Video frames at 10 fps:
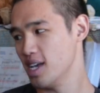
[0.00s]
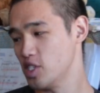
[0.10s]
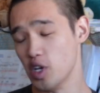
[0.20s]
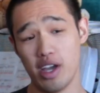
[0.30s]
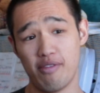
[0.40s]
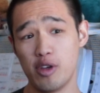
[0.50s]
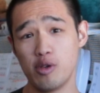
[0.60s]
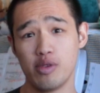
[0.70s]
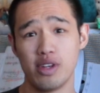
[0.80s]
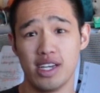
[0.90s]
So if
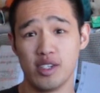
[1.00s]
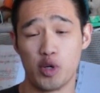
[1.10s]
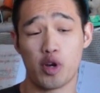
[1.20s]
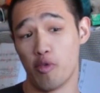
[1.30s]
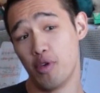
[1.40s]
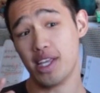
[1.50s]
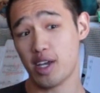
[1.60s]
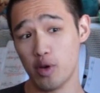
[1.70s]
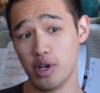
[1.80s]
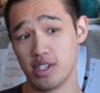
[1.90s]
you took a really
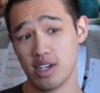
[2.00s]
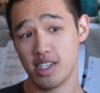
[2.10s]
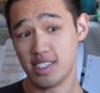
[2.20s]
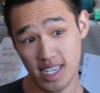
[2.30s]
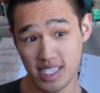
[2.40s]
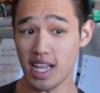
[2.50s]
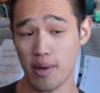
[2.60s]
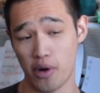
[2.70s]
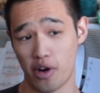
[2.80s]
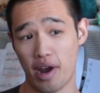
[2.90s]
good 6-day
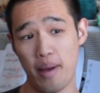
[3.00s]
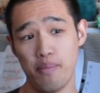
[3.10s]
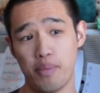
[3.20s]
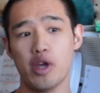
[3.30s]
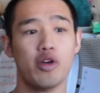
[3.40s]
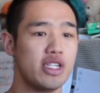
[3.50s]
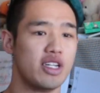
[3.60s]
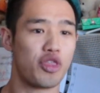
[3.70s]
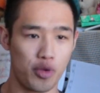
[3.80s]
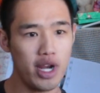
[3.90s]
program, but you only
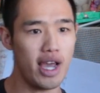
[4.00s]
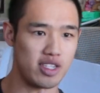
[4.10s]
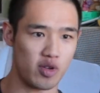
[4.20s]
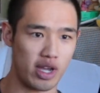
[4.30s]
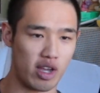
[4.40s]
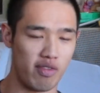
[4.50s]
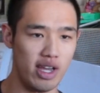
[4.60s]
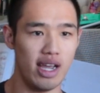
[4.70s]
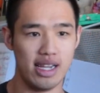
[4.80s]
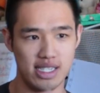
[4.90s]
did 3 days a week of
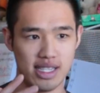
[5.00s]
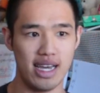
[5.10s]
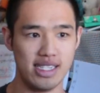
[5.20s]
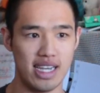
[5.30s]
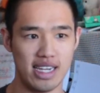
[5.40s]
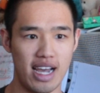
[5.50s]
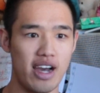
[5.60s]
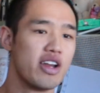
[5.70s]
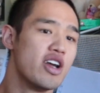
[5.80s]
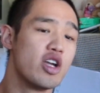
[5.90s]
it and did that day in and
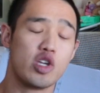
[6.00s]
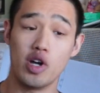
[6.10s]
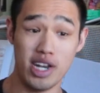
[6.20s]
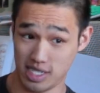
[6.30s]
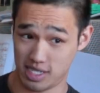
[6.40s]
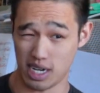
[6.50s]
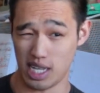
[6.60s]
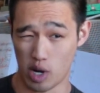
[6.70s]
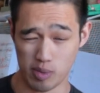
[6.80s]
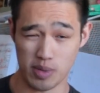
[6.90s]
out, you're not
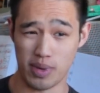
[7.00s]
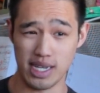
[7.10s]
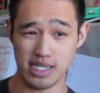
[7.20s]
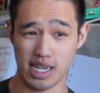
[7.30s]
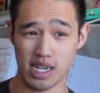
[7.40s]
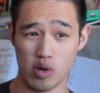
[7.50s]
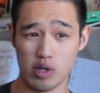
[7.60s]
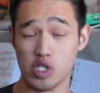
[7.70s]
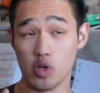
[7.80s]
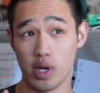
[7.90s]
necessarily optimizing or
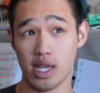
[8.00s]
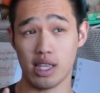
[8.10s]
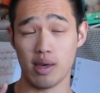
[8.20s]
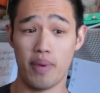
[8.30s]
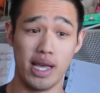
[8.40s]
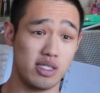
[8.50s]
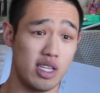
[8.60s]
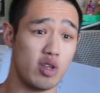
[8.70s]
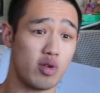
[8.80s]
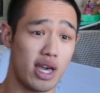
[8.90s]
doing the best
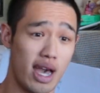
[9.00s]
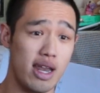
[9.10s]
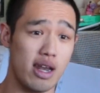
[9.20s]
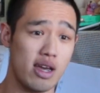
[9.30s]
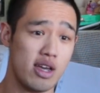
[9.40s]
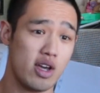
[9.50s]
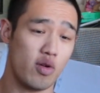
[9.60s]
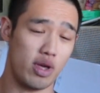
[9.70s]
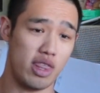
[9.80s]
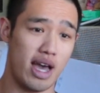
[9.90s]
that you can
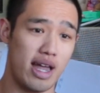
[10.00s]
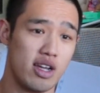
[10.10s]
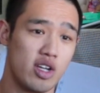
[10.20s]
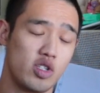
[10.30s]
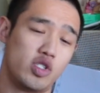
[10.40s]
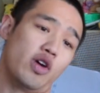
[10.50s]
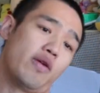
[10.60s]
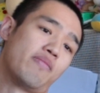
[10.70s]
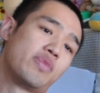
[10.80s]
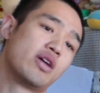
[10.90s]
with that.
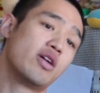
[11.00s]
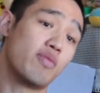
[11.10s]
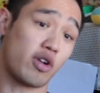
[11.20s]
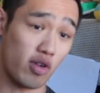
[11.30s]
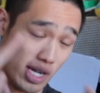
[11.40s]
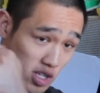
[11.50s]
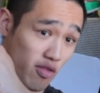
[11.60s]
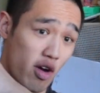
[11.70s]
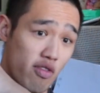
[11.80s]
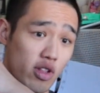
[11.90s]
So
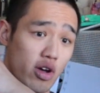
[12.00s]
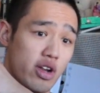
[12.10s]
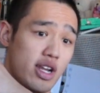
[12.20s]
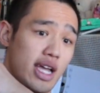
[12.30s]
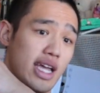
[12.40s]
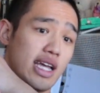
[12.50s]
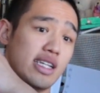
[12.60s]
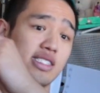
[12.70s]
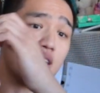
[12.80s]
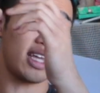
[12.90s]
progressive overload
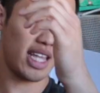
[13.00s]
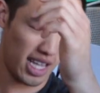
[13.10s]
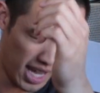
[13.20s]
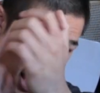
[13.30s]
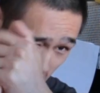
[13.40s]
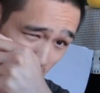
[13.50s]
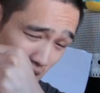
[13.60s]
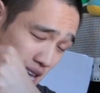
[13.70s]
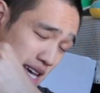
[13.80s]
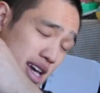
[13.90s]
is
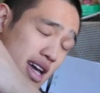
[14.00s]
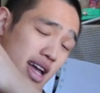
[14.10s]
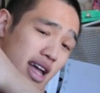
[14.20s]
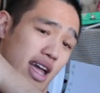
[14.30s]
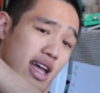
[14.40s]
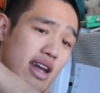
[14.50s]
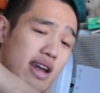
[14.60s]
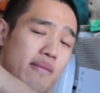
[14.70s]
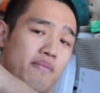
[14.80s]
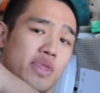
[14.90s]
key
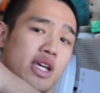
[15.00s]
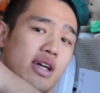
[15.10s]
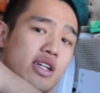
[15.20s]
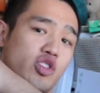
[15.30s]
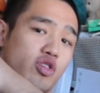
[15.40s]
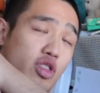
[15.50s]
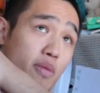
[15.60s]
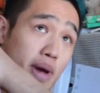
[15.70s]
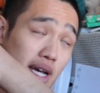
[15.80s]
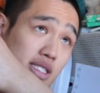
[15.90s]
in
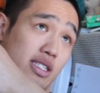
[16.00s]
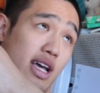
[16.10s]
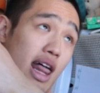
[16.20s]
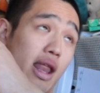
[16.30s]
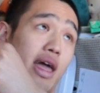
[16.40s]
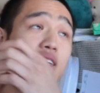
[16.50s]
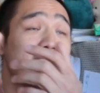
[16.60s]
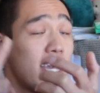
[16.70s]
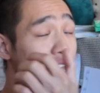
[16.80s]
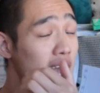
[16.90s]
is a
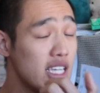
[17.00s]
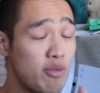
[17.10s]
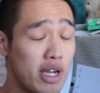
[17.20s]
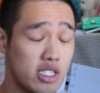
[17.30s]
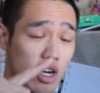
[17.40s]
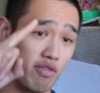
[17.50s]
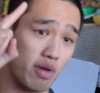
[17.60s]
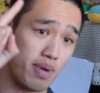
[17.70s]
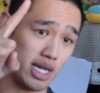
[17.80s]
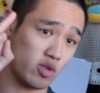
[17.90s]
key aspect of the
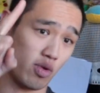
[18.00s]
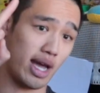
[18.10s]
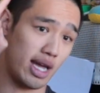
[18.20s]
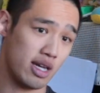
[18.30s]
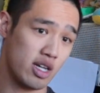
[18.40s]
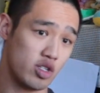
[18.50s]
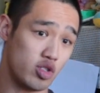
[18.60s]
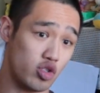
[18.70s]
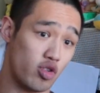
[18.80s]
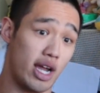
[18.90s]
best way
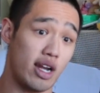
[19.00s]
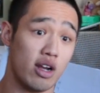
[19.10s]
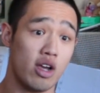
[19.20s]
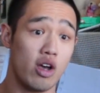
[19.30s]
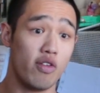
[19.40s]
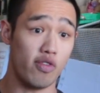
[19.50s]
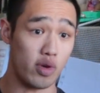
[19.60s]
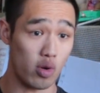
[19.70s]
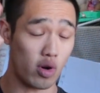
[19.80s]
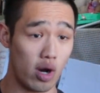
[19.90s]
to train for
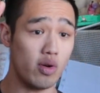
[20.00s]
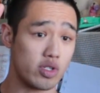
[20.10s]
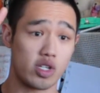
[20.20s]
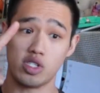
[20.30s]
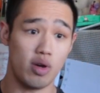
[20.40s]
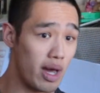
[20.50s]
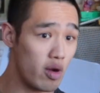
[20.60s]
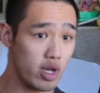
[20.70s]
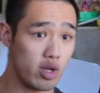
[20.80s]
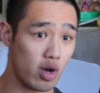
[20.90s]
your goals, because no matter
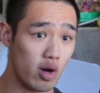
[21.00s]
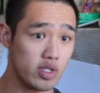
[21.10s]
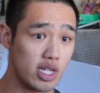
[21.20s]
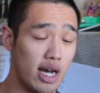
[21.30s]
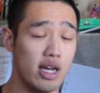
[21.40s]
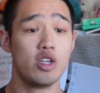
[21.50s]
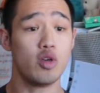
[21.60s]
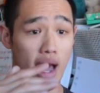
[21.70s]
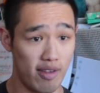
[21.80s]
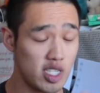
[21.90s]
what your goals are,
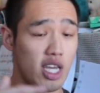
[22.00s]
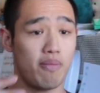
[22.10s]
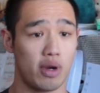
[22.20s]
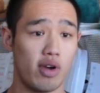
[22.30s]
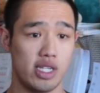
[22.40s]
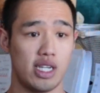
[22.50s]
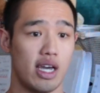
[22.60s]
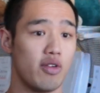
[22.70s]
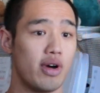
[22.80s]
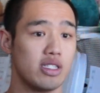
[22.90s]
you have to keep progressing,
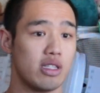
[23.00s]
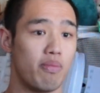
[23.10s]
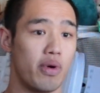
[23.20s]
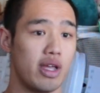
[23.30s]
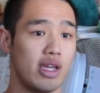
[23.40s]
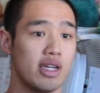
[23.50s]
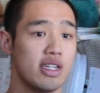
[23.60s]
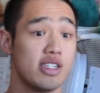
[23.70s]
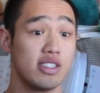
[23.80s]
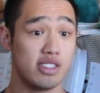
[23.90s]
otherwise the body
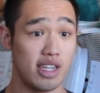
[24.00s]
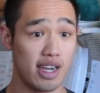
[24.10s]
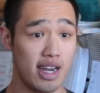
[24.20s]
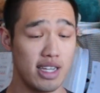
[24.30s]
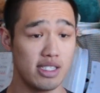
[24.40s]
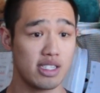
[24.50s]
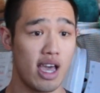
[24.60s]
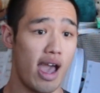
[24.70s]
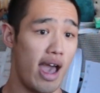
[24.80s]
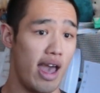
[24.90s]
stagnates
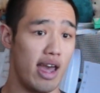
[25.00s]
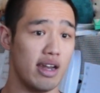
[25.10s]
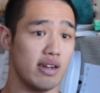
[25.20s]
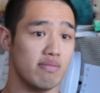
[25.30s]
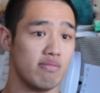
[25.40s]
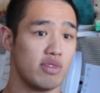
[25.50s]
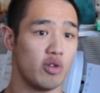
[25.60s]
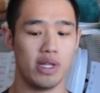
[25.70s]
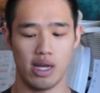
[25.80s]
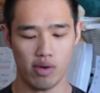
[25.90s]
and
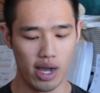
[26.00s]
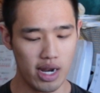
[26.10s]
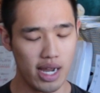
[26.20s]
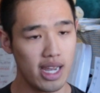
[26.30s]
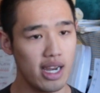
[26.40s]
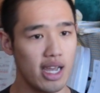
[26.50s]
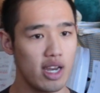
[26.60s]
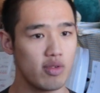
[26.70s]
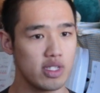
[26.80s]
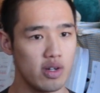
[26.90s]
you'll be like, why aren't I getting
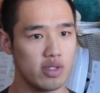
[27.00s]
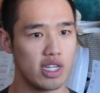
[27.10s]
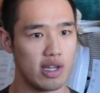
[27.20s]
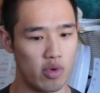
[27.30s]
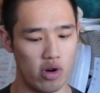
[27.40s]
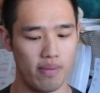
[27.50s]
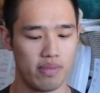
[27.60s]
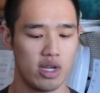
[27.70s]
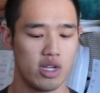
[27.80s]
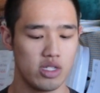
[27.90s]
any results anymore?
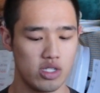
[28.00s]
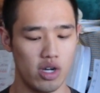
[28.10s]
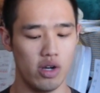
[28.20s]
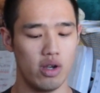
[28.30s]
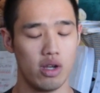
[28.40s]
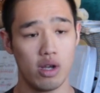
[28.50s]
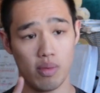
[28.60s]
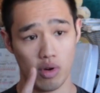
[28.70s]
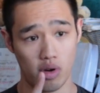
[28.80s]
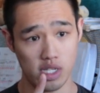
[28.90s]
So
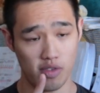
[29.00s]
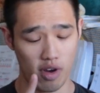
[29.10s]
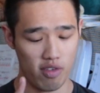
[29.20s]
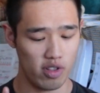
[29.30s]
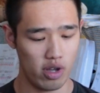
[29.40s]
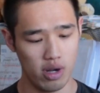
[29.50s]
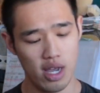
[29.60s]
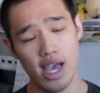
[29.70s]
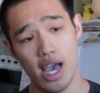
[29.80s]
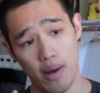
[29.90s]
progressive overload
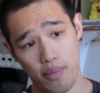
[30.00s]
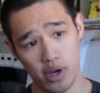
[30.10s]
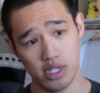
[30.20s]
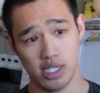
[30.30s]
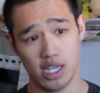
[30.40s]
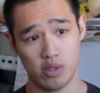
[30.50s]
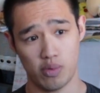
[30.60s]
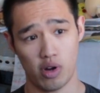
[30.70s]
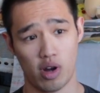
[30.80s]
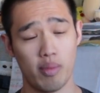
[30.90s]
and a personalized
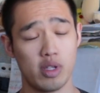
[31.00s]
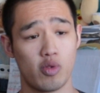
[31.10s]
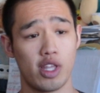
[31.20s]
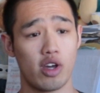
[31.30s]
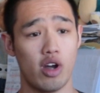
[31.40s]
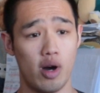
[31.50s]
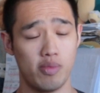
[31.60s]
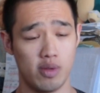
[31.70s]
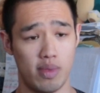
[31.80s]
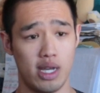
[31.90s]
program is really going to
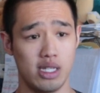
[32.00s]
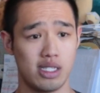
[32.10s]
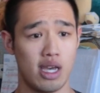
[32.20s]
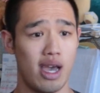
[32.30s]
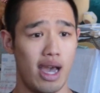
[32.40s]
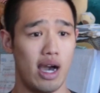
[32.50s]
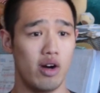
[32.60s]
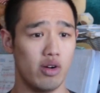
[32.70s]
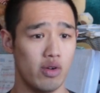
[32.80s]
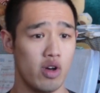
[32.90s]
optimize
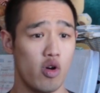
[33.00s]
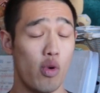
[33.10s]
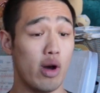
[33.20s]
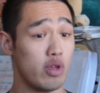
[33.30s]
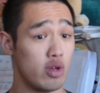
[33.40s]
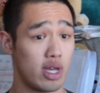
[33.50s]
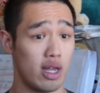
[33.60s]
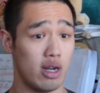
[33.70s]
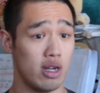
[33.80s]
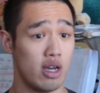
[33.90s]
how well you
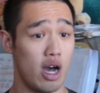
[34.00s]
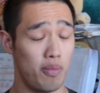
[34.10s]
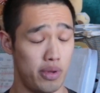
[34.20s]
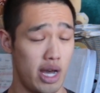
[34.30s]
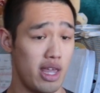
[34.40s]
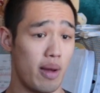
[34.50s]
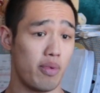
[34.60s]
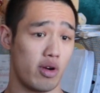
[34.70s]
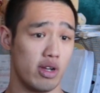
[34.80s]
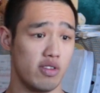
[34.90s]
can apply that
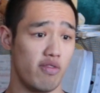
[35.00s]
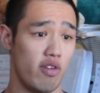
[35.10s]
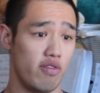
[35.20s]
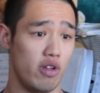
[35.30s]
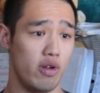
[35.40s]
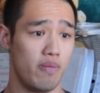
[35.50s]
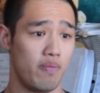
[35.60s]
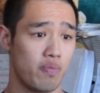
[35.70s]
progressive overload.